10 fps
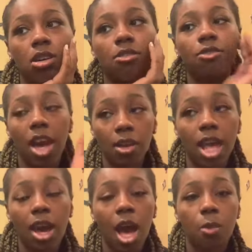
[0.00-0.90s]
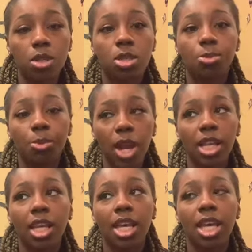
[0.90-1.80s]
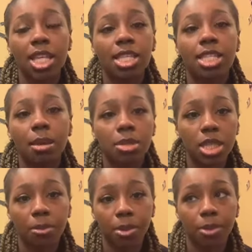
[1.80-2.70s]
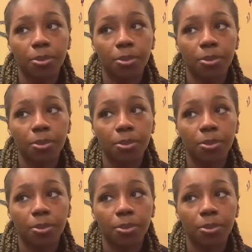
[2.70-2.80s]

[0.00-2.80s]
found out I was pregnant in September.